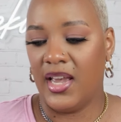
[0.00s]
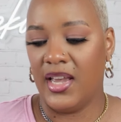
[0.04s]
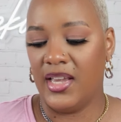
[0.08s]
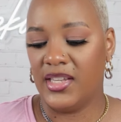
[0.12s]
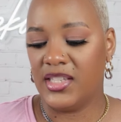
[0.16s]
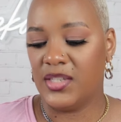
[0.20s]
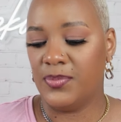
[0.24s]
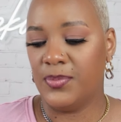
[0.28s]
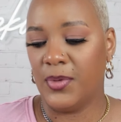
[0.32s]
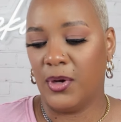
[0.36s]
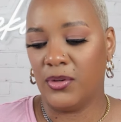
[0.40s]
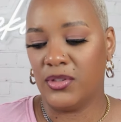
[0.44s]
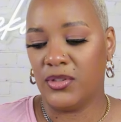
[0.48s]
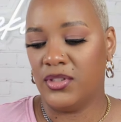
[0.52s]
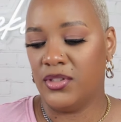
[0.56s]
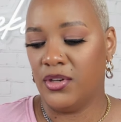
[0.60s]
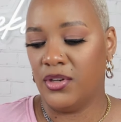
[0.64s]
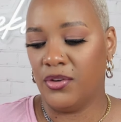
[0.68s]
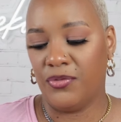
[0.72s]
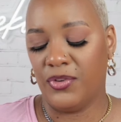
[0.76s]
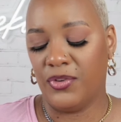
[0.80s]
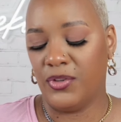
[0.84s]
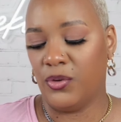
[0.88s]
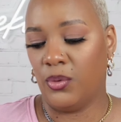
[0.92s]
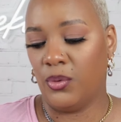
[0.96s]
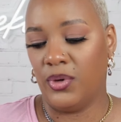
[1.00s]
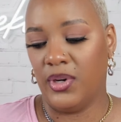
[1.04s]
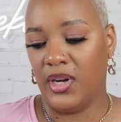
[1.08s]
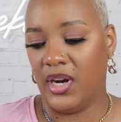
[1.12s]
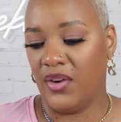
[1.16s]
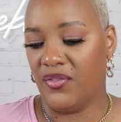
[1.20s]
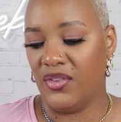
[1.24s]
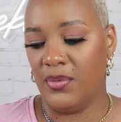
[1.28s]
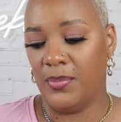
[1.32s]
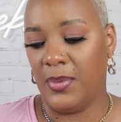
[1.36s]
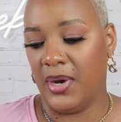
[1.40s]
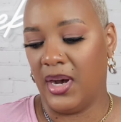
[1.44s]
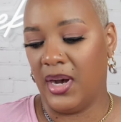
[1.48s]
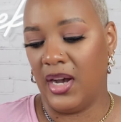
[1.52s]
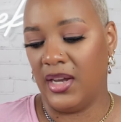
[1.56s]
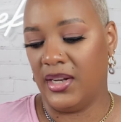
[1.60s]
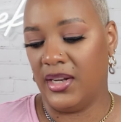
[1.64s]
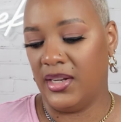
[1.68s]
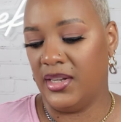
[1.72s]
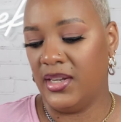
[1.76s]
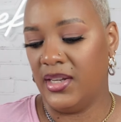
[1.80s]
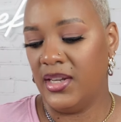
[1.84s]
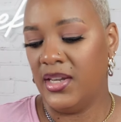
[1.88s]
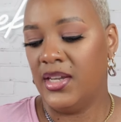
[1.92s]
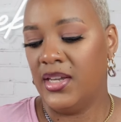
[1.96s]
it smells different on
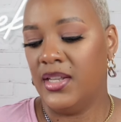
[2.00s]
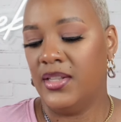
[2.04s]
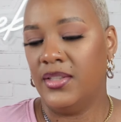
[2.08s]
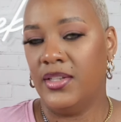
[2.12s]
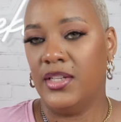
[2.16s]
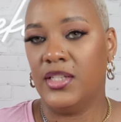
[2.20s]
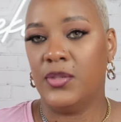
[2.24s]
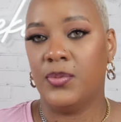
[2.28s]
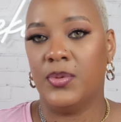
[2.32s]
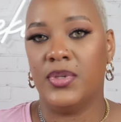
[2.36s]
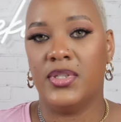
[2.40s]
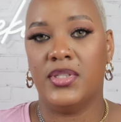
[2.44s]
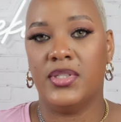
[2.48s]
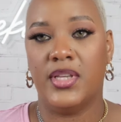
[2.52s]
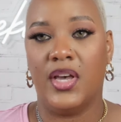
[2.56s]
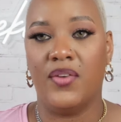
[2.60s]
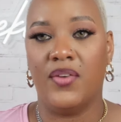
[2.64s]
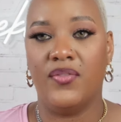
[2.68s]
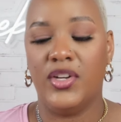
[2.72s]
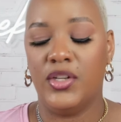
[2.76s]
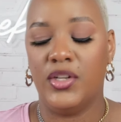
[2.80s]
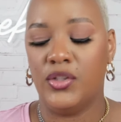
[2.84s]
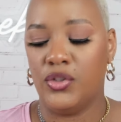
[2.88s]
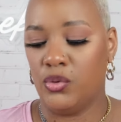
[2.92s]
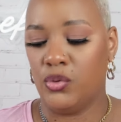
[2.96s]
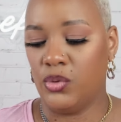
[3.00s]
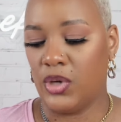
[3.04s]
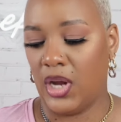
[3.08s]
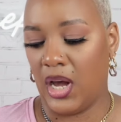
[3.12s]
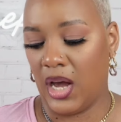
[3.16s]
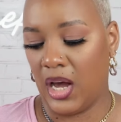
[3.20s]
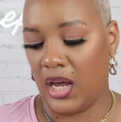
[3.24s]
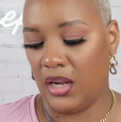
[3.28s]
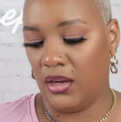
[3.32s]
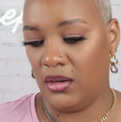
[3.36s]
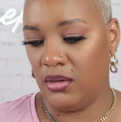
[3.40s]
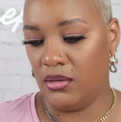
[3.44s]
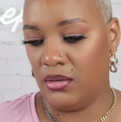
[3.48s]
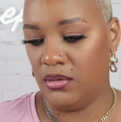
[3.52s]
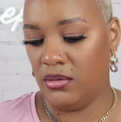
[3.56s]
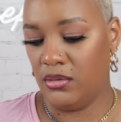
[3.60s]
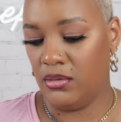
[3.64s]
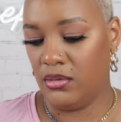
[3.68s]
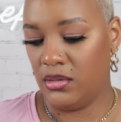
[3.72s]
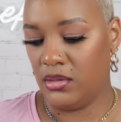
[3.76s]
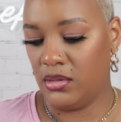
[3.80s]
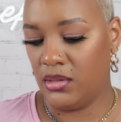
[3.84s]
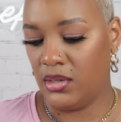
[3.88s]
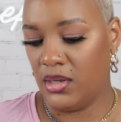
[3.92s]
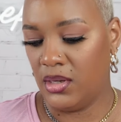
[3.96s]
everybody. This was
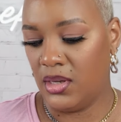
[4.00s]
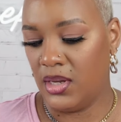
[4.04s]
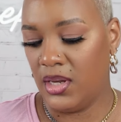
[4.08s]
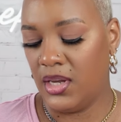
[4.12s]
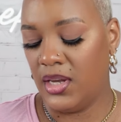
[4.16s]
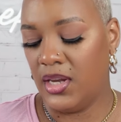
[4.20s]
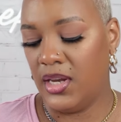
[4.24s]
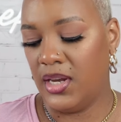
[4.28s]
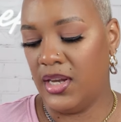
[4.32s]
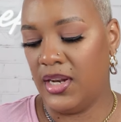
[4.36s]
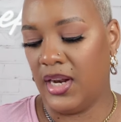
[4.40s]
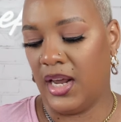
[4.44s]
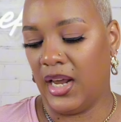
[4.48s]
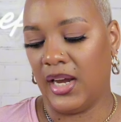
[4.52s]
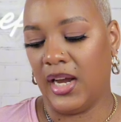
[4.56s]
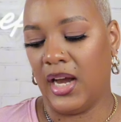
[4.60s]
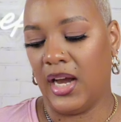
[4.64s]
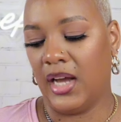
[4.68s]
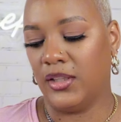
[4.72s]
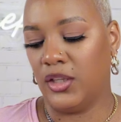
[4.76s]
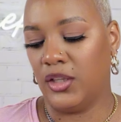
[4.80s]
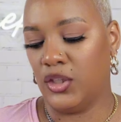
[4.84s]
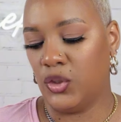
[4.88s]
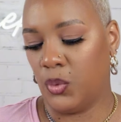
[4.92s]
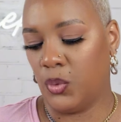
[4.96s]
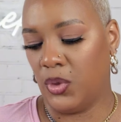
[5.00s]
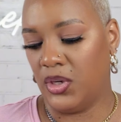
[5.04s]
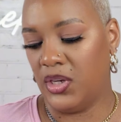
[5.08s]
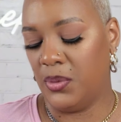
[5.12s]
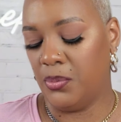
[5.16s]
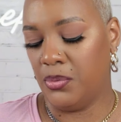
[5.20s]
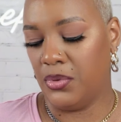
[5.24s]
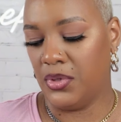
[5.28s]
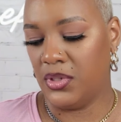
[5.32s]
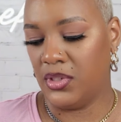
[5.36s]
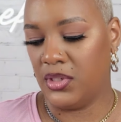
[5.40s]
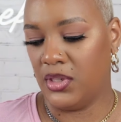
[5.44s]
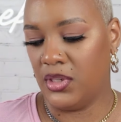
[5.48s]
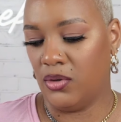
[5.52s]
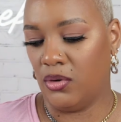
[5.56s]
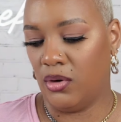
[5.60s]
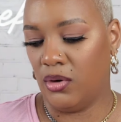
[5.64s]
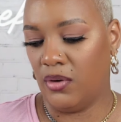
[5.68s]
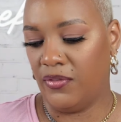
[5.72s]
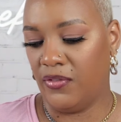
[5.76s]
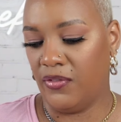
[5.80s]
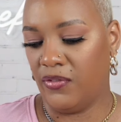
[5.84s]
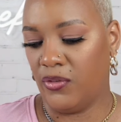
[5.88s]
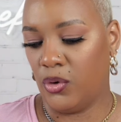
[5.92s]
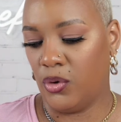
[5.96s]
$72. And I got the 20%
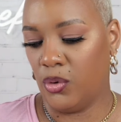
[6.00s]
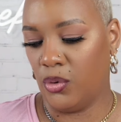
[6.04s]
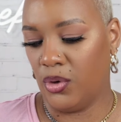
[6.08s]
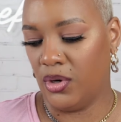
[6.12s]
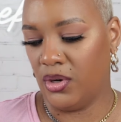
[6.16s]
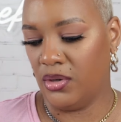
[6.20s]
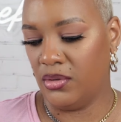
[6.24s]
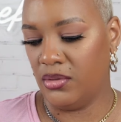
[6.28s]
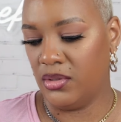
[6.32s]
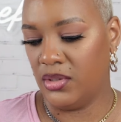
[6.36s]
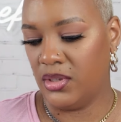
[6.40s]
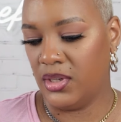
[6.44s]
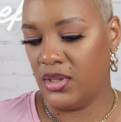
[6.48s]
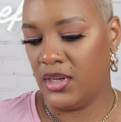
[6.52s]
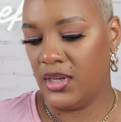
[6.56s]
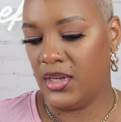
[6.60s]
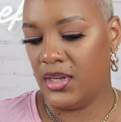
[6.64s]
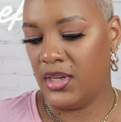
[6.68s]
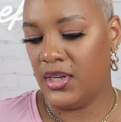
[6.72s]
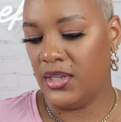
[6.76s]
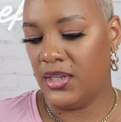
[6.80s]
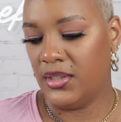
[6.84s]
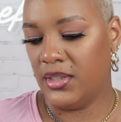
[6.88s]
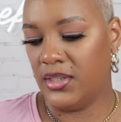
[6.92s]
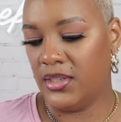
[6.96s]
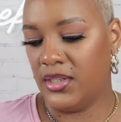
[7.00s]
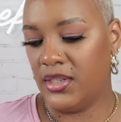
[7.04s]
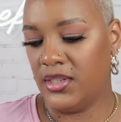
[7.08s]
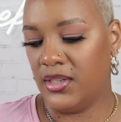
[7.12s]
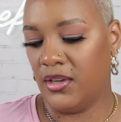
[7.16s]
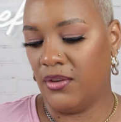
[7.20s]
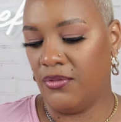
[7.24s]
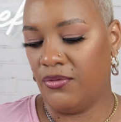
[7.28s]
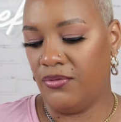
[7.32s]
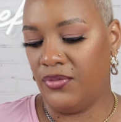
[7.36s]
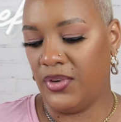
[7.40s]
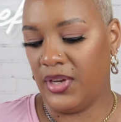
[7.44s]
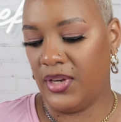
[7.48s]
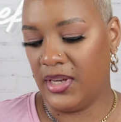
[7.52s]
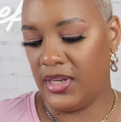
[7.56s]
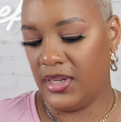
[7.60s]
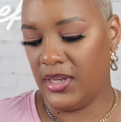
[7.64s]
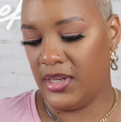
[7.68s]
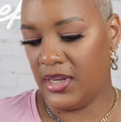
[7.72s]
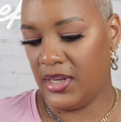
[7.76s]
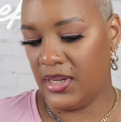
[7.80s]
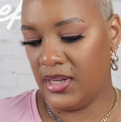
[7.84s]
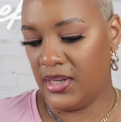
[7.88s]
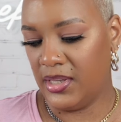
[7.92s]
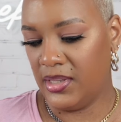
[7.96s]
off, of course. This is a
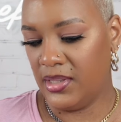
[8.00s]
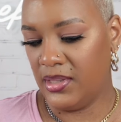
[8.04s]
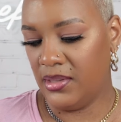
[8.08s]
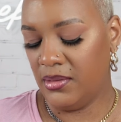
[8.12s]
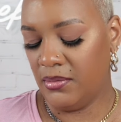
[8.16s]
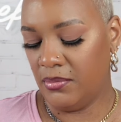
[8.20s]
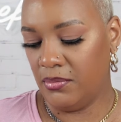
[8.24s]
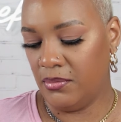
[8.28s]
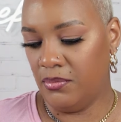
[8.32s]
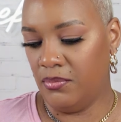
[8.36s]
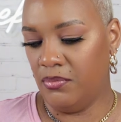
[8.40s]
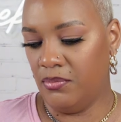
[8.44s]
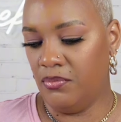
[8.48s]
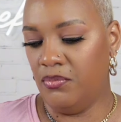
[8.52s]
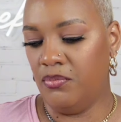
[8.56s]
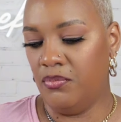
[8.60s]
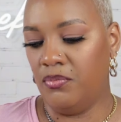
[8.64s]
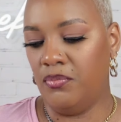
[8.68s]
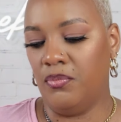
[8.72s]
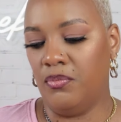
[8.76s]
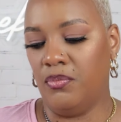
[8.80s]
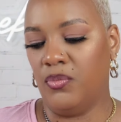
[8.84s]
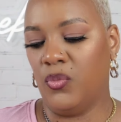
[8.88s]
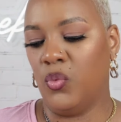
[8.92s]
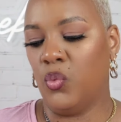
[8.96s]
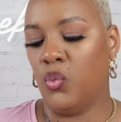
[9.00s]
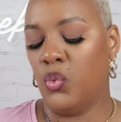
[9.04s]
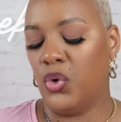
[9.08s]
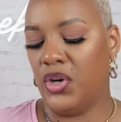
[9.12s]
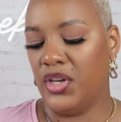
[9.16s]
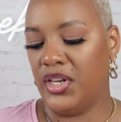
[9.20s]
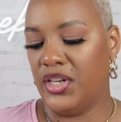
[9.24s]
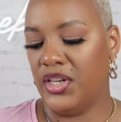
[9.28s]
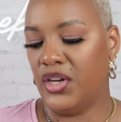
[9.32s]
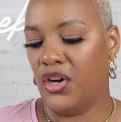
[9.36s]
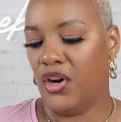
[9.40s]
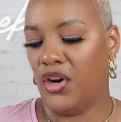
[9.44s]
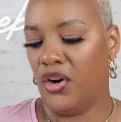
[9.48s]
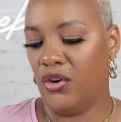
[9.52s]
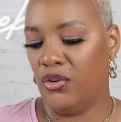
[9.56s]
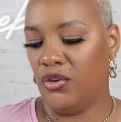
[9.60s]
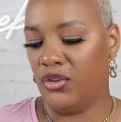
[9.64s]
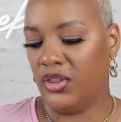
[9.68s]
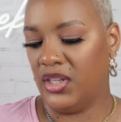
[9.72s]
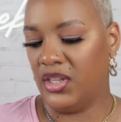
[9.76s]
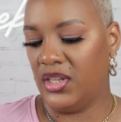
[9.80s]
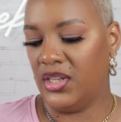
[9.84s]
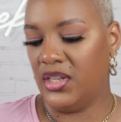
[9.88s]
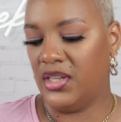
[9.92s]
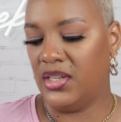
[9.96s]
vegan, woody,
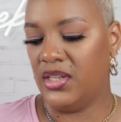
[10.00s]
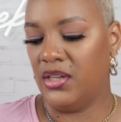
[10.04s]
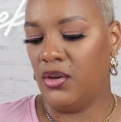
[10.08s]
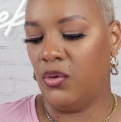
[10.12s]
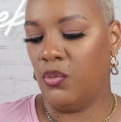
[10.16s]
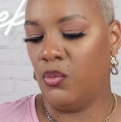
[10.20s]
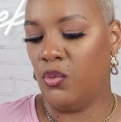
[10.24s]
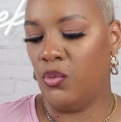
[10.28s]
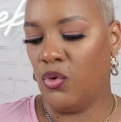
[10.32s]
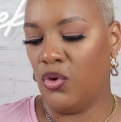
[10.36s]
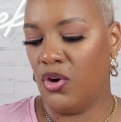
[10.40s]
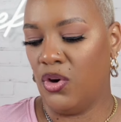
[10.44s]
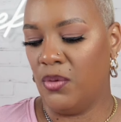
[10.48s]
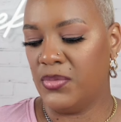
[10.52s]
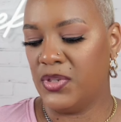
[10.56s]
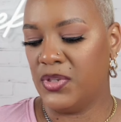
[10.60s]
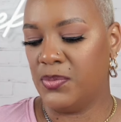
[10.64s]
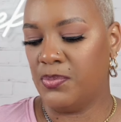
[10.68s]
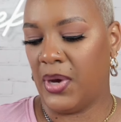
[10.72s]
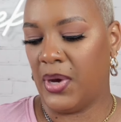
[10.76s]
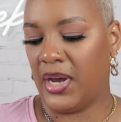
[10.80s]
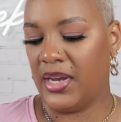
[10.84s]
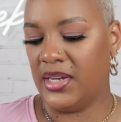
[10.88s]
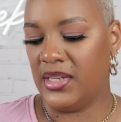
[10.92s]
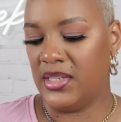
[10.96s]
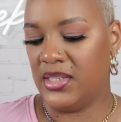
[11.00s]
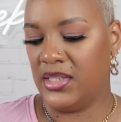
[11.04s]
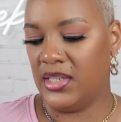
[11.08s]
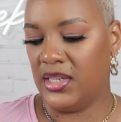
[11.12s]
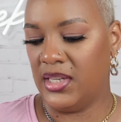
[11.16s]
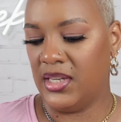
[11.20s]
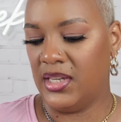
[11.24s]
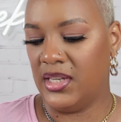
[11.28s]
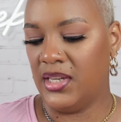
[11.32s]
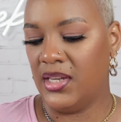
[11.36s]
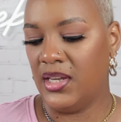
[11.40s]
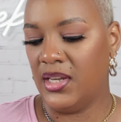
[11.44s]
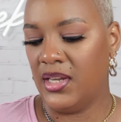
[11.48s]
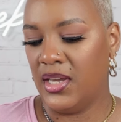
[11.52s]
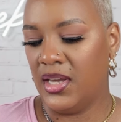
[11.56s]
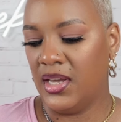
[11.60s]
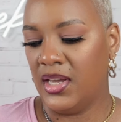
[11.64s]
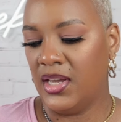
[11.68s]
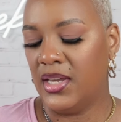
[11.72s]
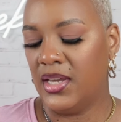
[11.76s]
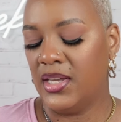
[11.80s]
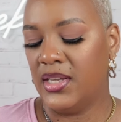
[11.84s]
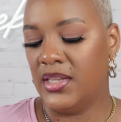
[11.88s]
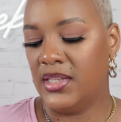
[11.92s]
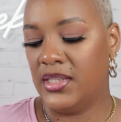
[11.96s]
earthy, warm, spicy
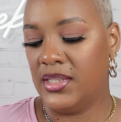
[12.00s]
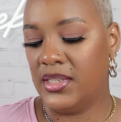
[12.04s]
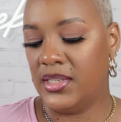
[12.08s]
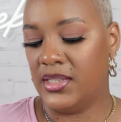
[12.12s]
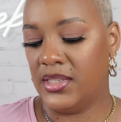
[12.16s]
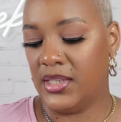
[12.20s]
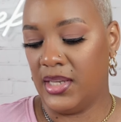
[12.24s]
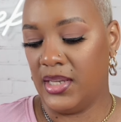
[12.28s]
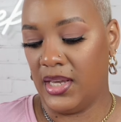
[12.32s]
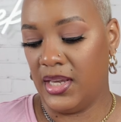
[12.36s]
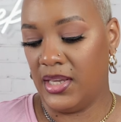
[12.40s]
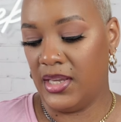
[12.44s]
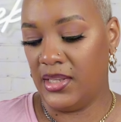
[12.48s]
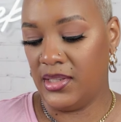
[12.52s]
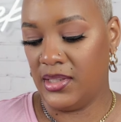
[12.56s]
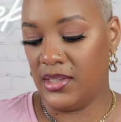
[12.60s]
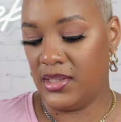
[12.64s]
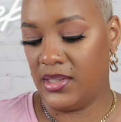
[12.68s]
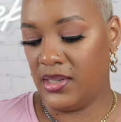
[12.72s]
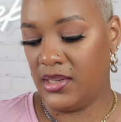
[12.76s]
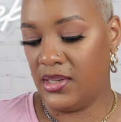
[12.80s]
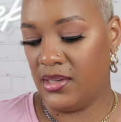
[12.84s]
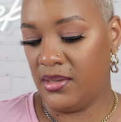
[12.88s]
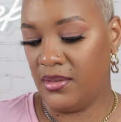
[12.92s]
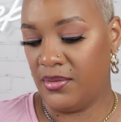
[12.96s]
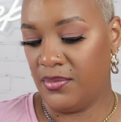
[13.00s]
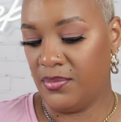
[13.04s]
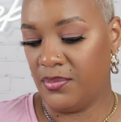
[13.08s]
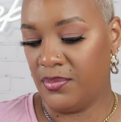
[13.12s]
scent